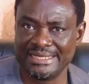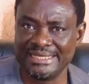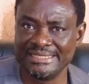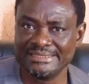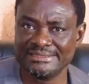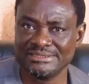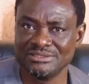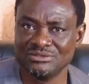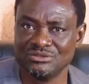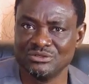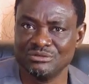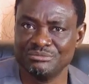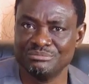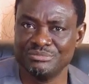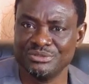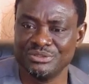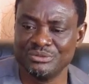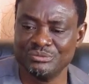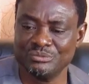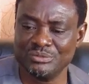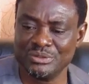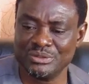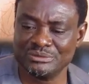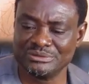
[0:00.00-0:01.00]
Lighting up
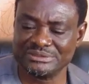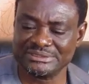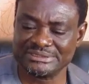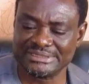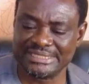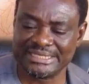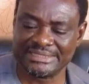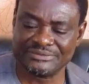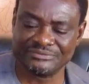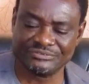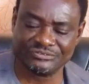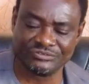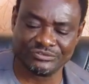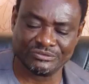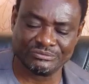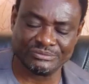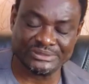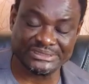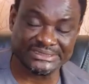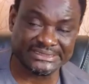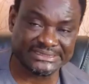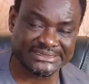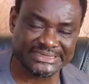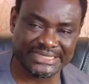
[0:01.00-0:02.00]
Benue starts from
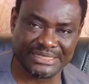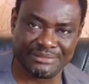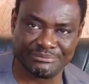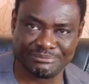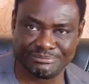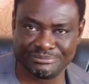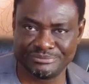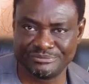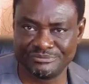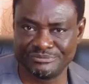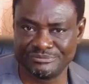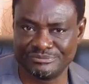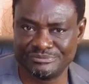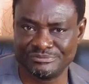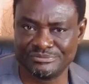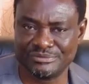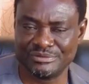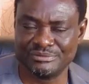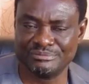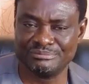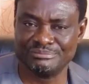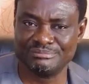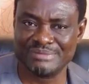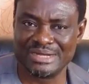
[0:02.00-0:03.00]
a step
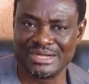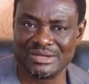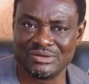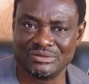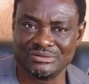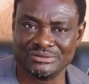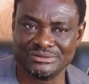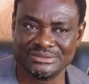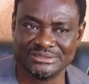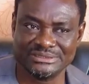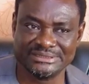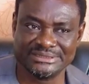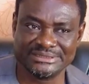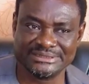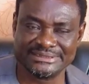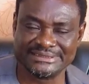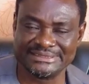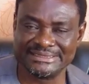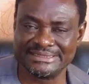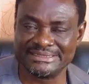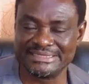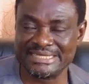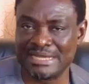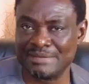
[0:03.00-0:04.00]
from Makurdi, the
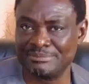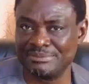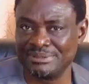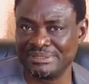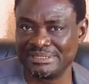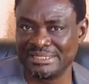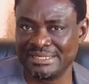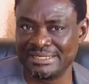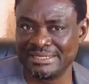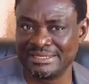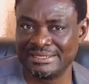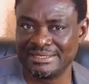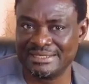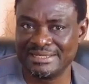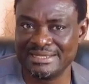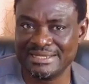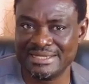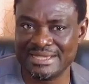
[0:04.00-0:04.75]
state capital,